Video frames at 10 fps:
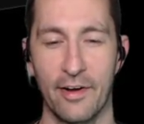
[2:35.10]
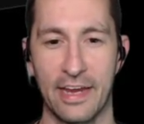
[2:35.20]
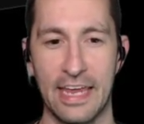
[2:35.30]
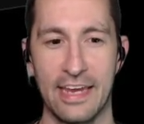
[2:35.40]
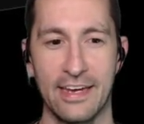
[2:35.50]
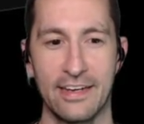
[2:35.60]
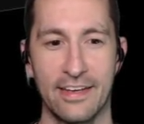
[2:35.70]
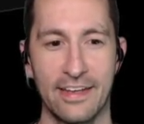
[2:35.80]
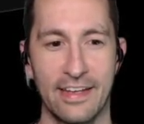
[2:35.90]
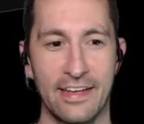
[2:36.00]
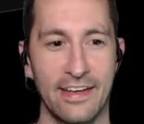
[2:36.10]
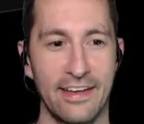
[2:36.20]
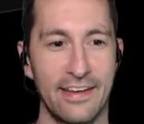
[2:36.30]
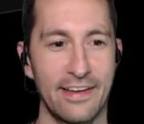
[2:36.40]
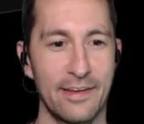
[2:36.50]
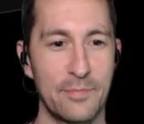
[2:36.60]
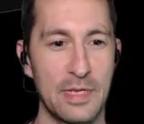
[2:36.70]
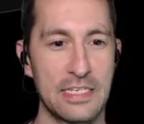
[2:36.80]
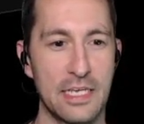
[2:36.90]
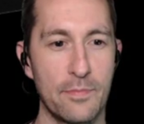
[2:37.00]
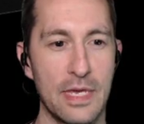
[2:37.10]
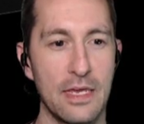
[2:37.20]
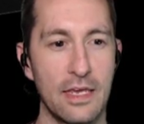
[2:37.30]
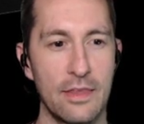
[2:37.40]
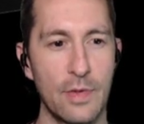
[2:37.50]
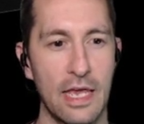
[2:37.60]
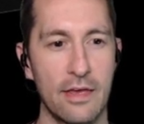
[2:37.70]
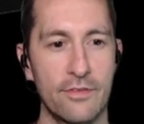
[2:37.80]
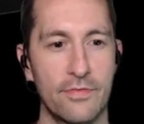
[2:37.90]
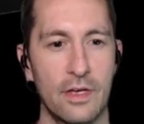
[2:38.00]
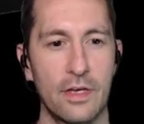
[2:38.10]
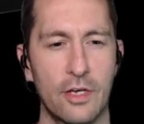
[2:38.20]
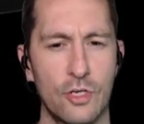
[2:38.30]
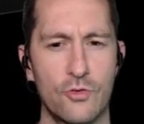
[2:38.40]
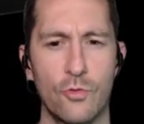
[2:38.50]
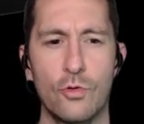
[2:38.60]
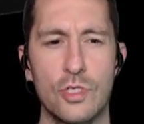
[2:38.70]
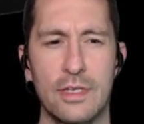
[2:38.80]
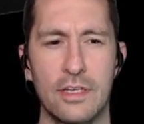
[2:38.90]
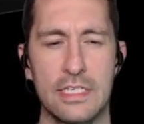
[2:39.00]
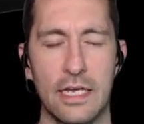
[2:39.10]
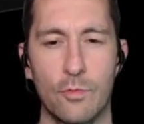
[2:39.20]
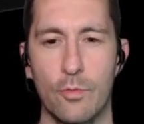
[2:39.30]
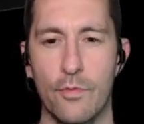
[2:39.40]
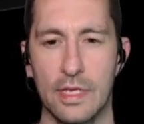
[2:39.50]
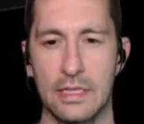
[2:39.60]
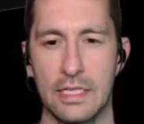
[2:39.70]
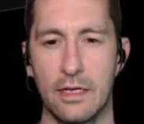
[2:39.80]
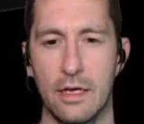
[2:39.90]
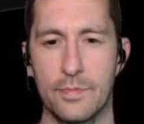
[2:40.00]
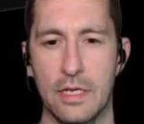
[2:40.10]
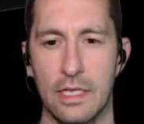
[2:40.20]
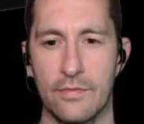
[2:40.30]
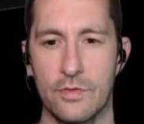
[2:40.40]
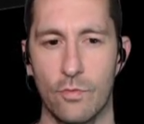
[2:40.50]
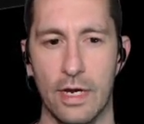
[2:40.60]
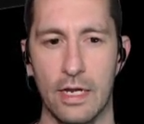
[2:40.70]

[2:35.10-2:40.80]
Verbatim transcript: arcade PCB. And then we have controls. It looks like we're moving up, down, left, and